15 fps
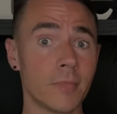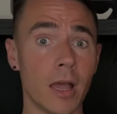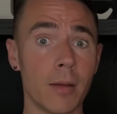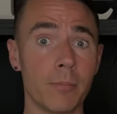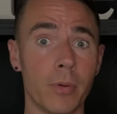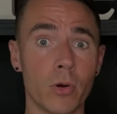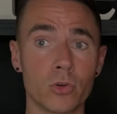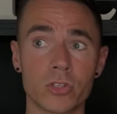I
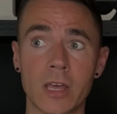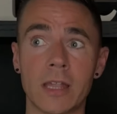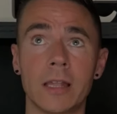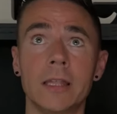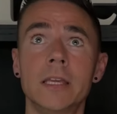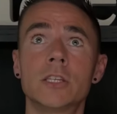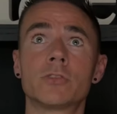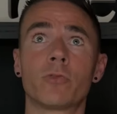post at
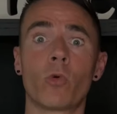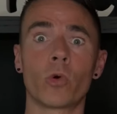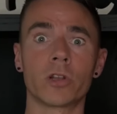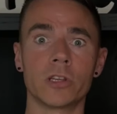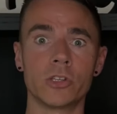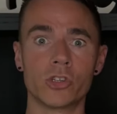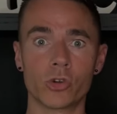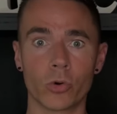least
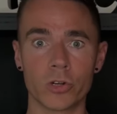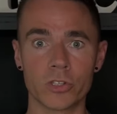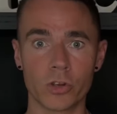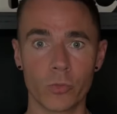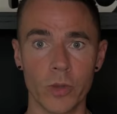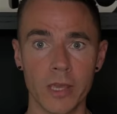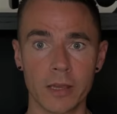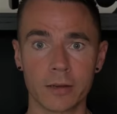14 shorts a
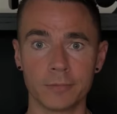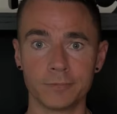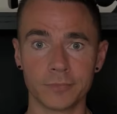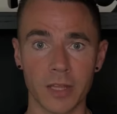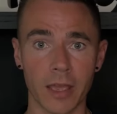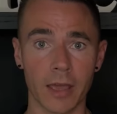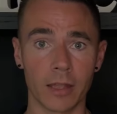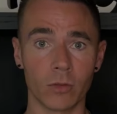week
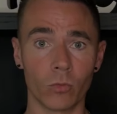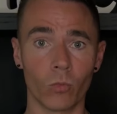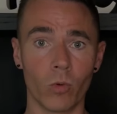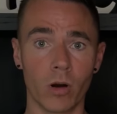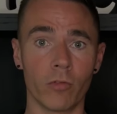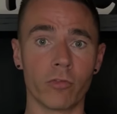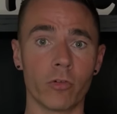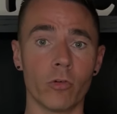and
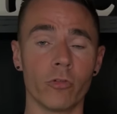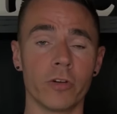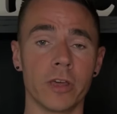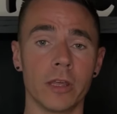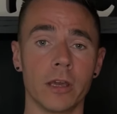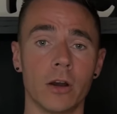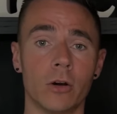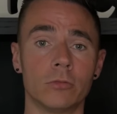1 full
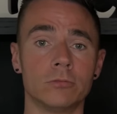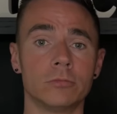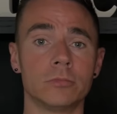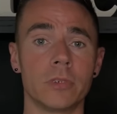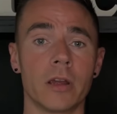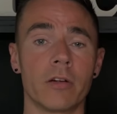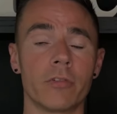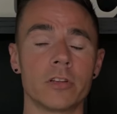video
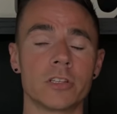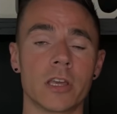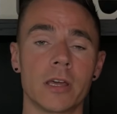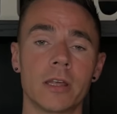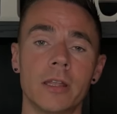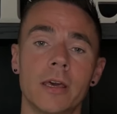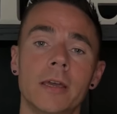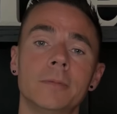every
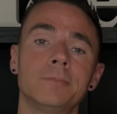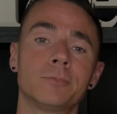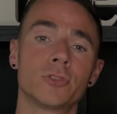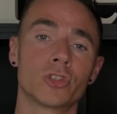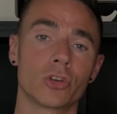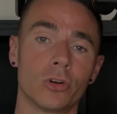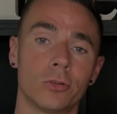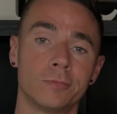Saturday.
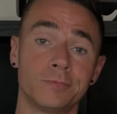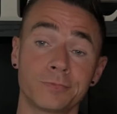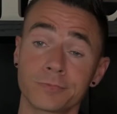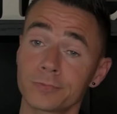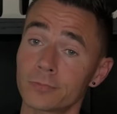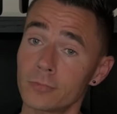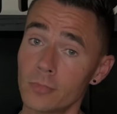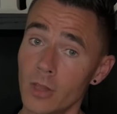So
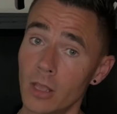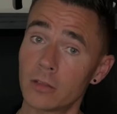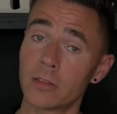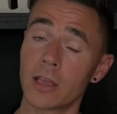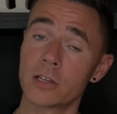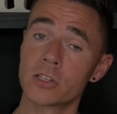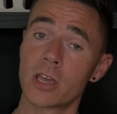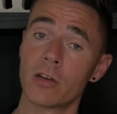
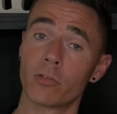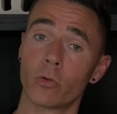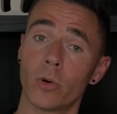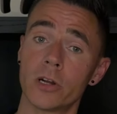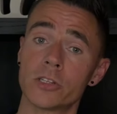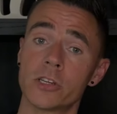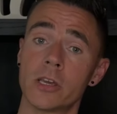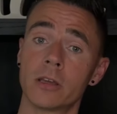thanks again for
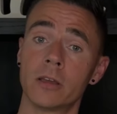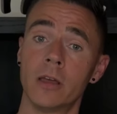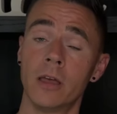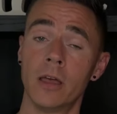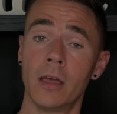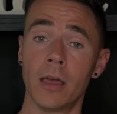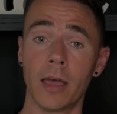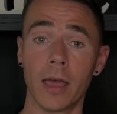watching,
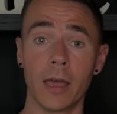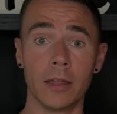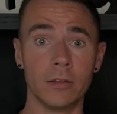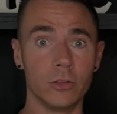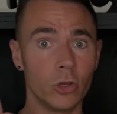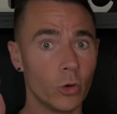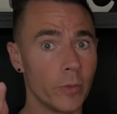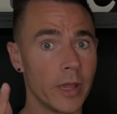
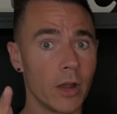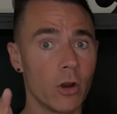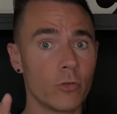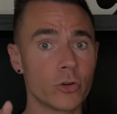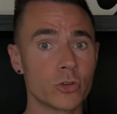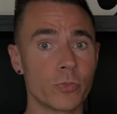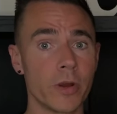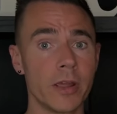and you may
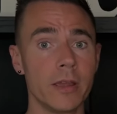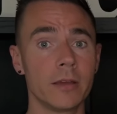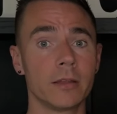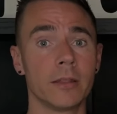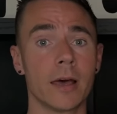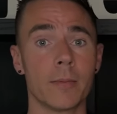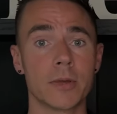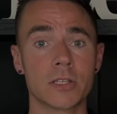overspray.
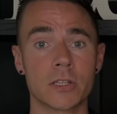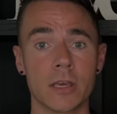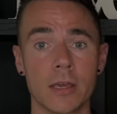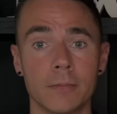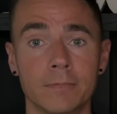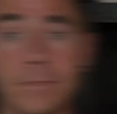Namaste.